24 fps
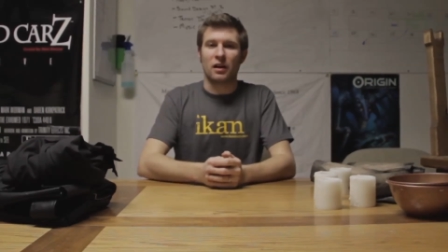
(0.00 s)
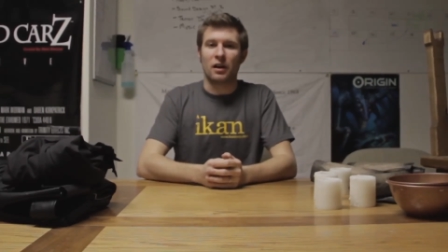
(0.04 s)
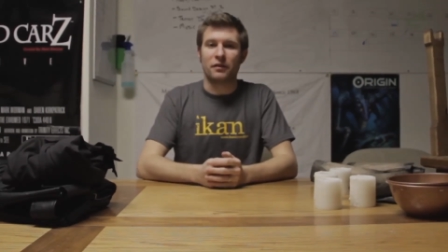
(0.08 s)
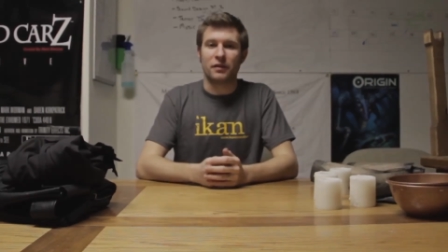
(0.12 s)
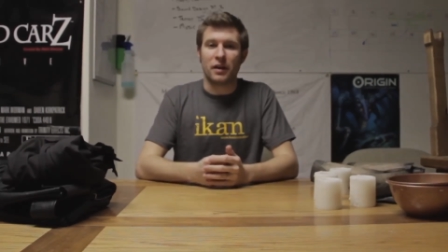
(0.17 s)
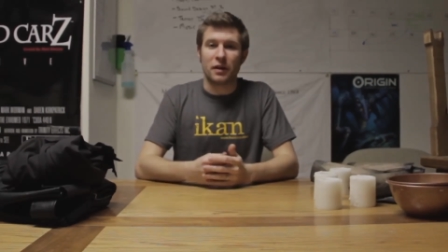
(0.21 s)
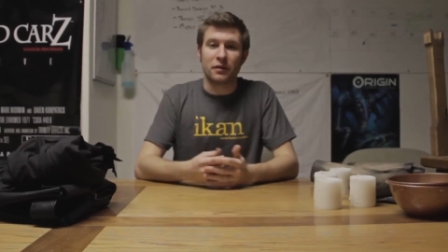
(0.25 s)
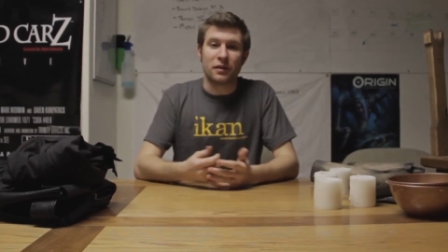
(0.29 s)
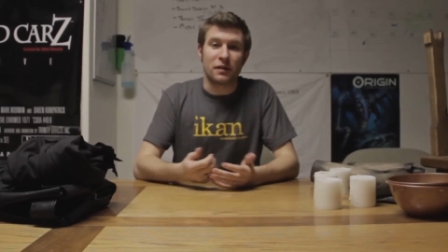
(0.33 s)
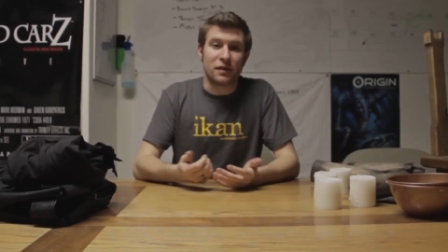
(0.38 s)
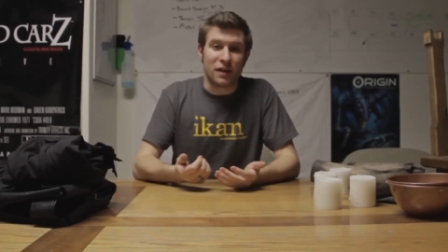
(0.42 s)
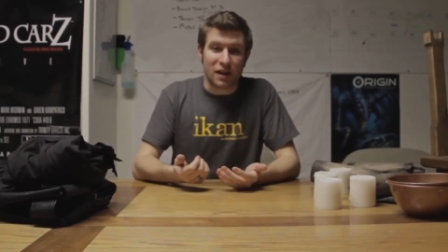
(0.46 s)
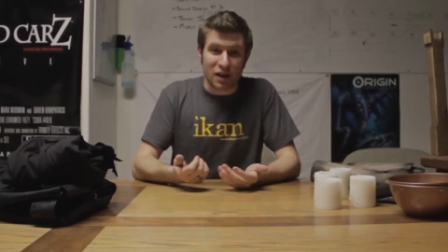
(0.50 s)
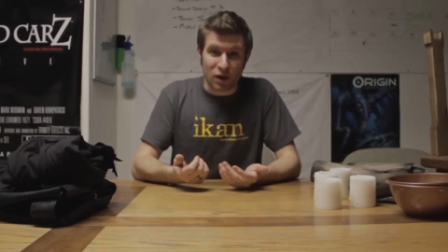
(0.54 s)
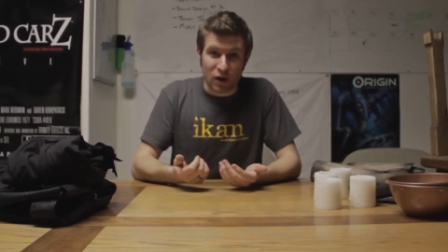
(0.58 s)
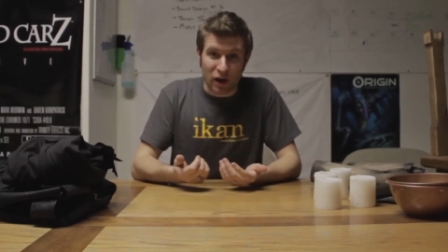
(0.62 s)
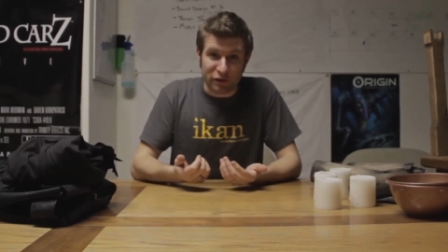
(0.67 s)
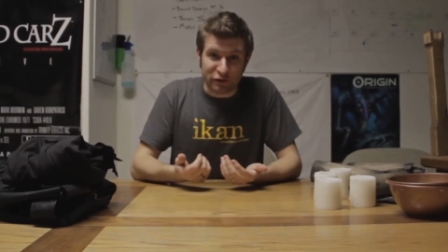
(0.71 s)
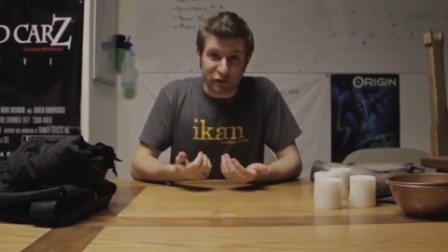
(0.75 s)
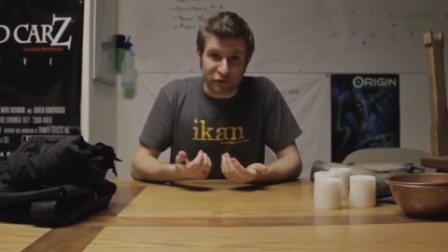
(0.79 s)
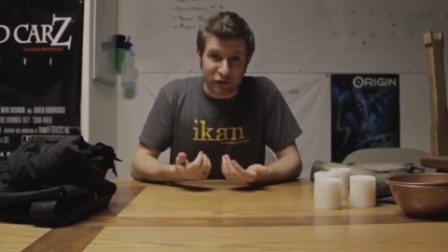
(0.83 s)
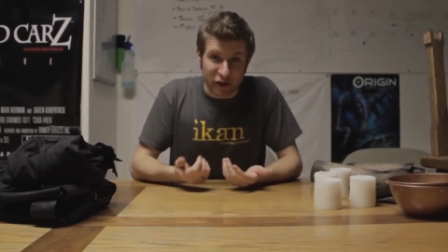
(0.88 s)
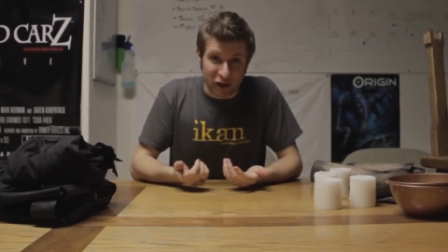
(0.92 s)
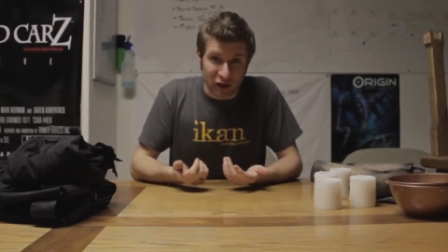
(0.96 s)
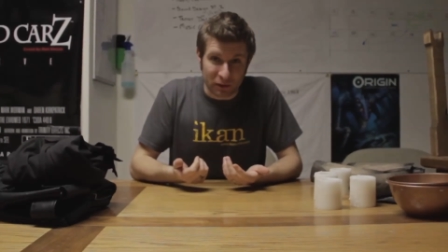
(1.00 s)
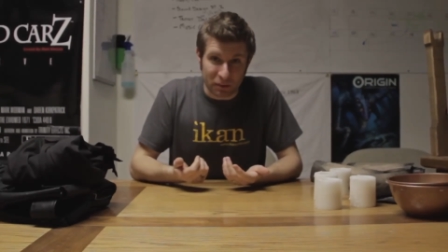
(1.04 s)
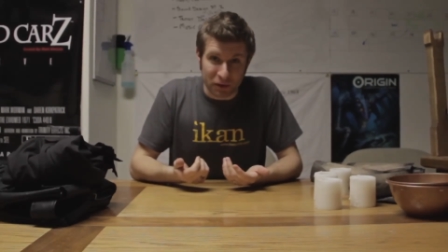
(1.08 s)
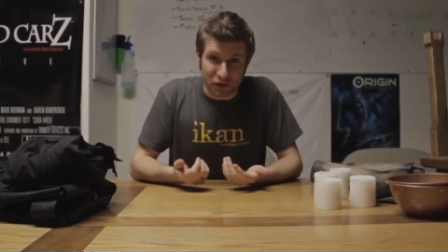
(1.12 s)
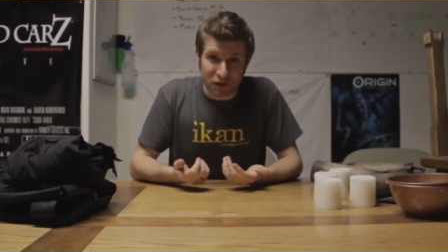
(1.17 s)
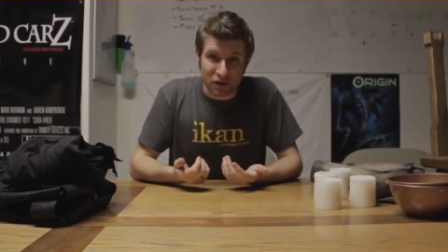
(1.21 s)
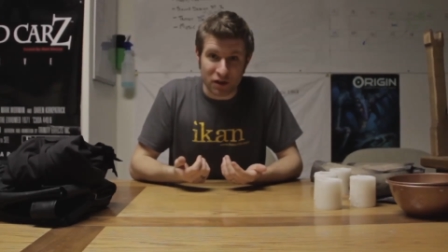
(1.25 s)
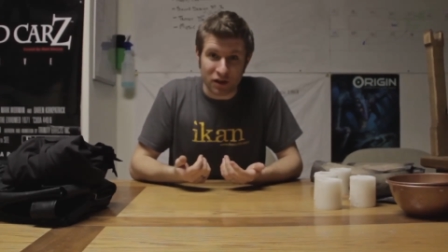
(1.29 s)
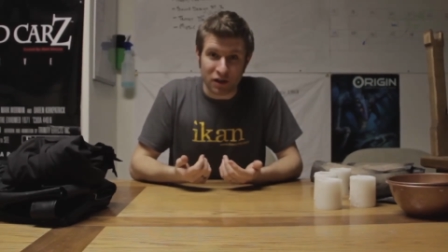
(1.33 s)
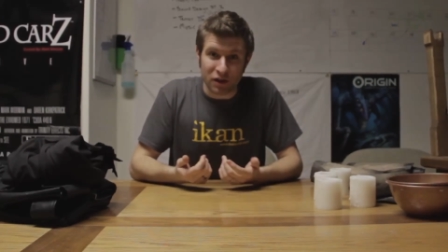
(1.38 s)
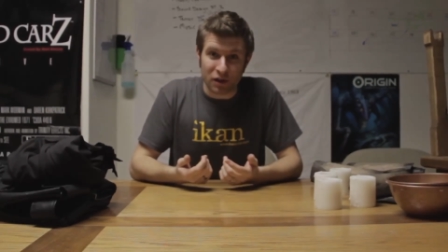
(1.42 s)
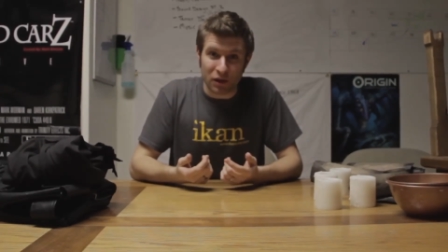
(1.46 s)
of everything you have available
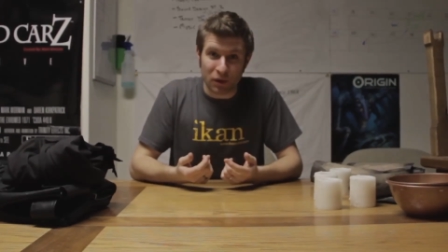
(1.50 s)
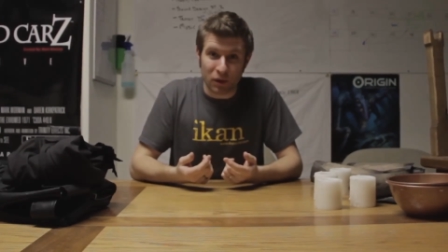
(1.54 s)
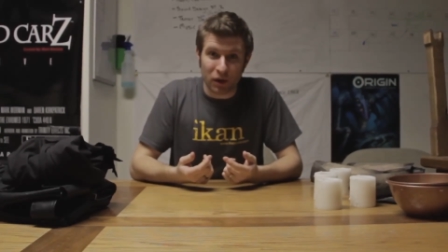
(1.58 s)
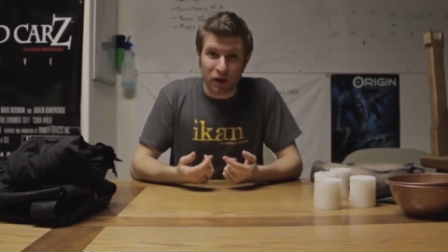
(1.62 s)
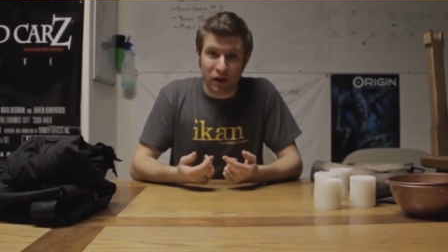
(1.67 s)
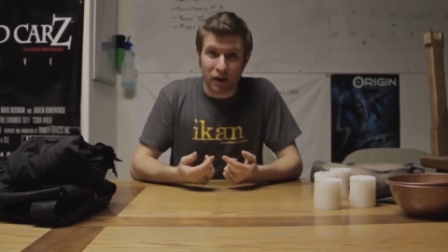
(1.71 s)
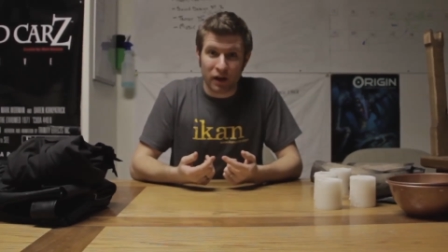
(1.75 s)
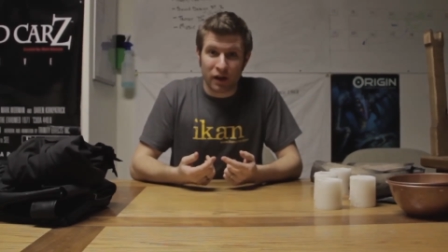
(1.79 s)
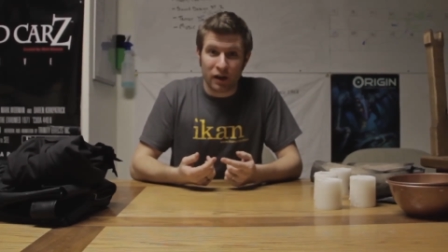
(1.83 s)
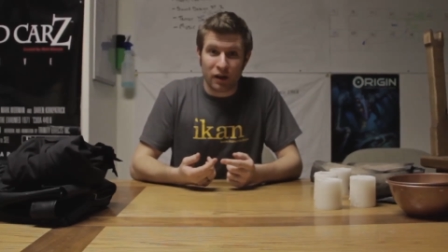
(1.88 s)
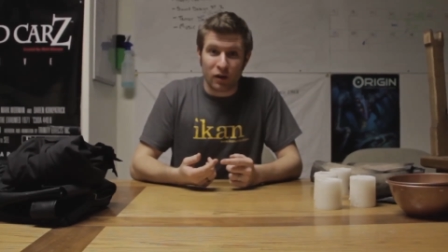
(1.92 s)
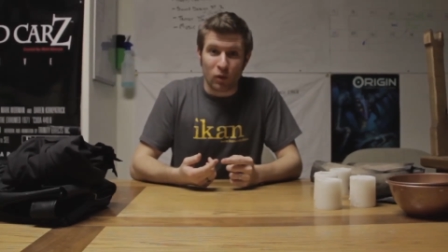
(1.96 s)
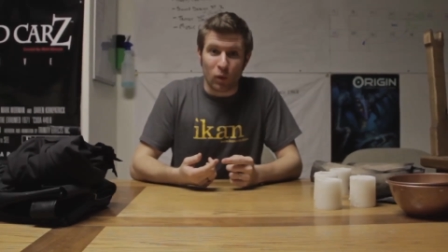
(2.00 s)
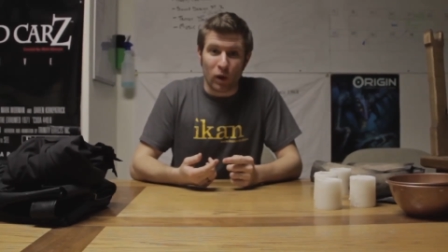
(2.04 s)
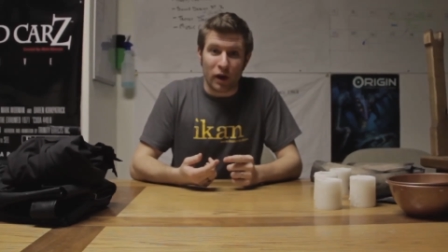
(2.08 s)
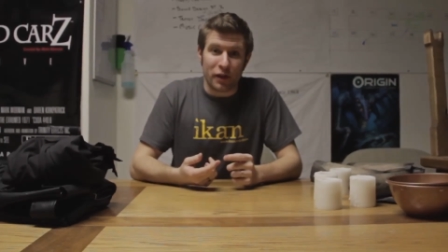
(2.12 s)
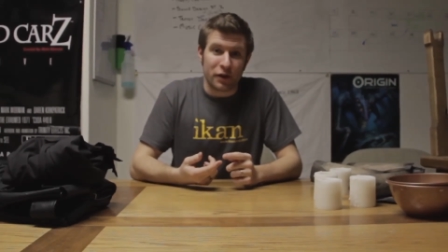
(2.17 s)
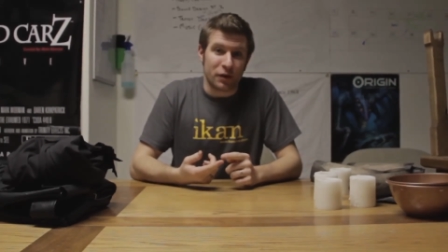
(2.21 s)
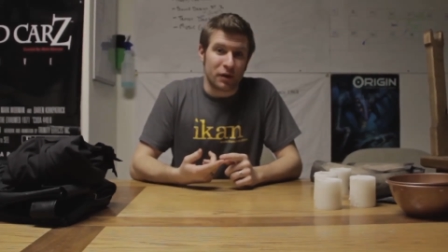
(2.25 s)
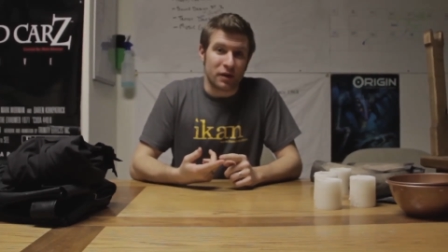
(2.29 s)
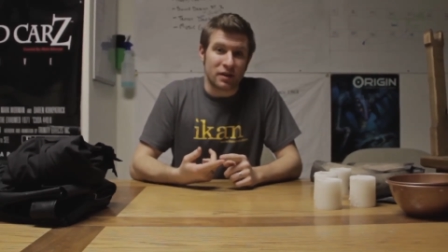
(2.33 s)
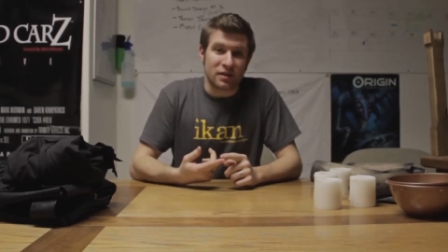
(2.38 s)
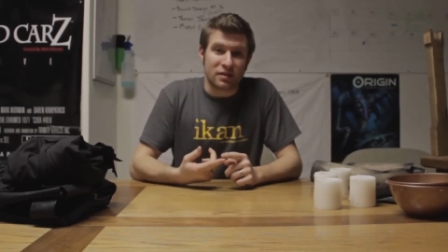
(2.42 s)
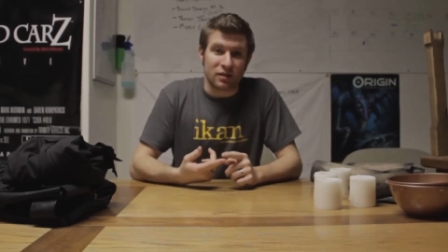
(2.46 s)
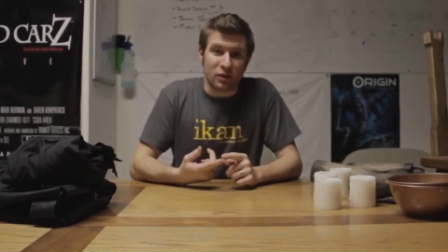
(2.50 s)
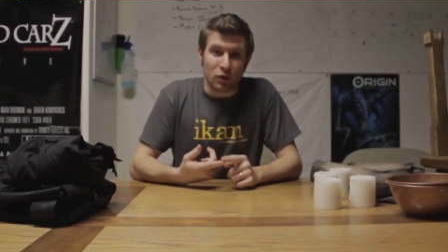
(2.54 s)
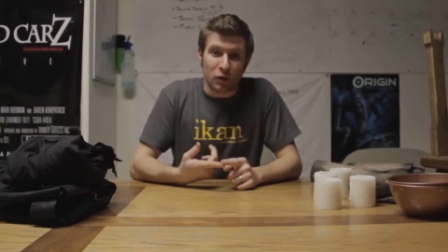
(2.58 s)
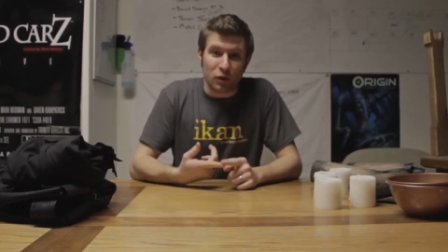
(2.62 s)
to you, whether it's